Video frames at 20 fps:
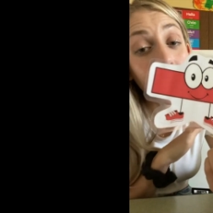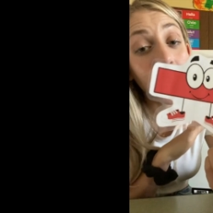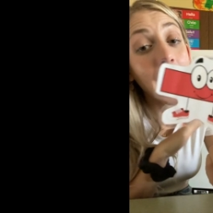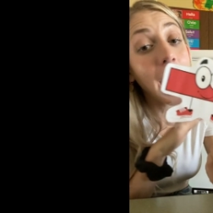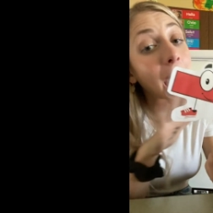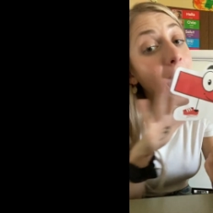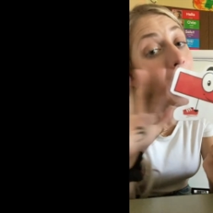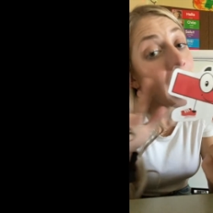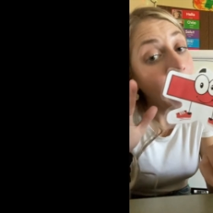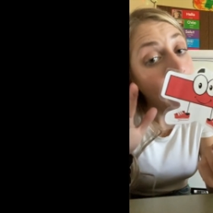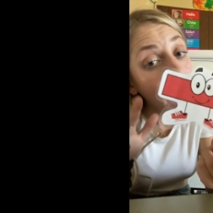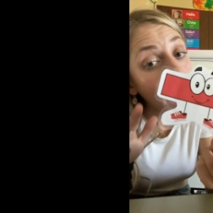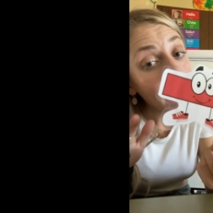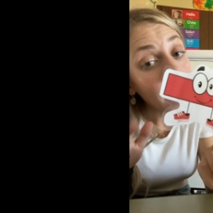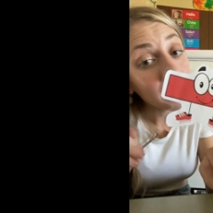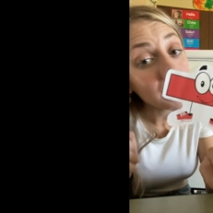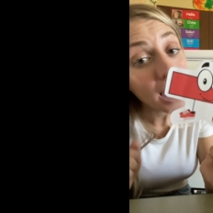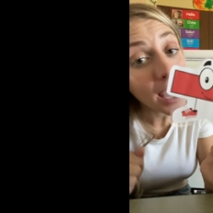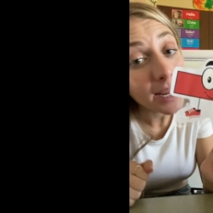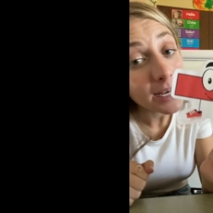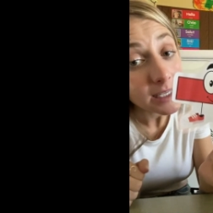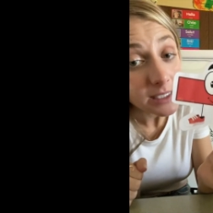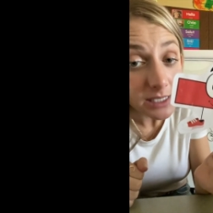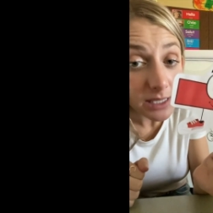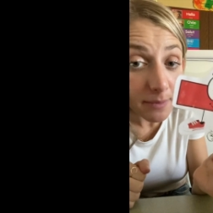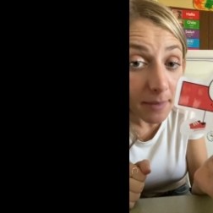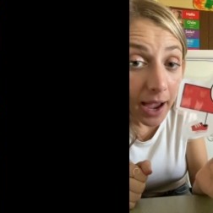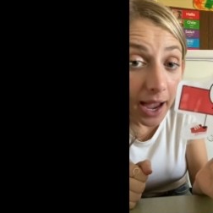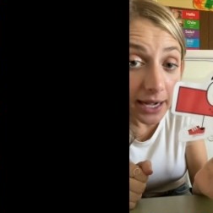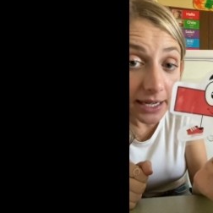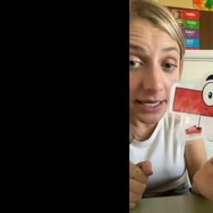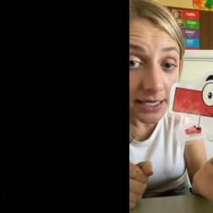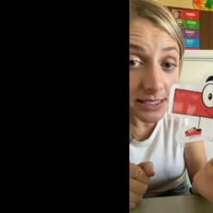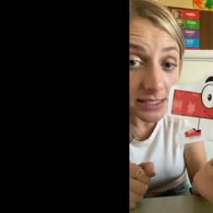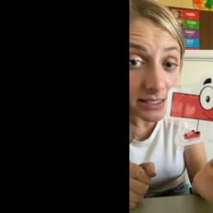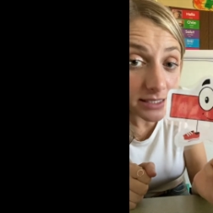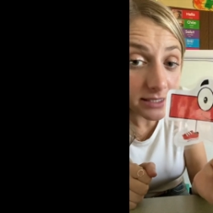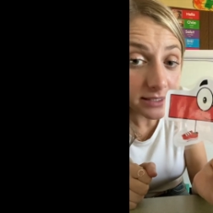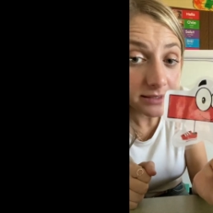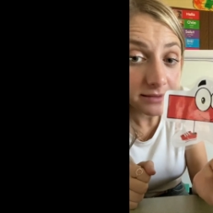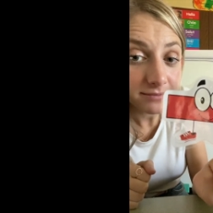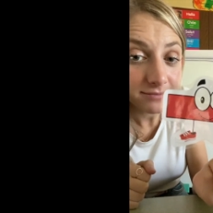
hi, Linus the Minus?